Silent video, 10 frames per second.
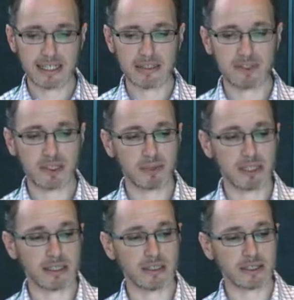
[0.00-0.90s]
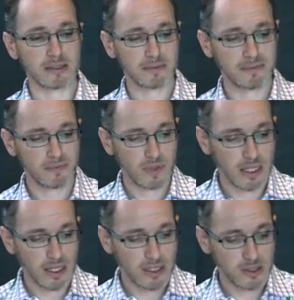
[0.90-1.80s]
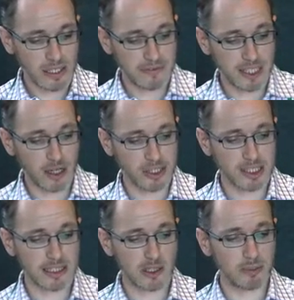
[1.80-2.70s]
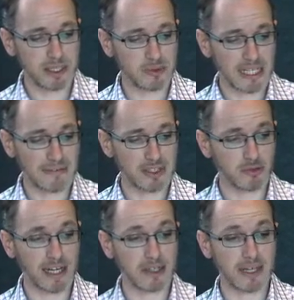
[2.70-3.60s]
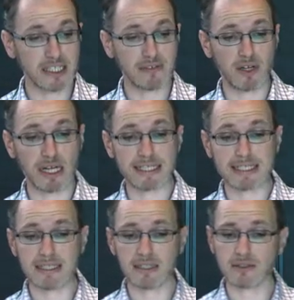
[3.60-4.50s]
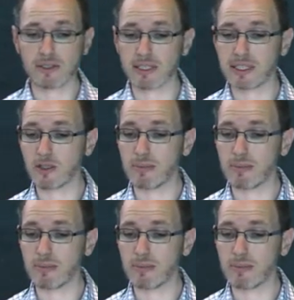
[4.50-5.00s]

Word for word: uh, give something else. So one of the oldest therapies we have is radioactive iodine. You're going to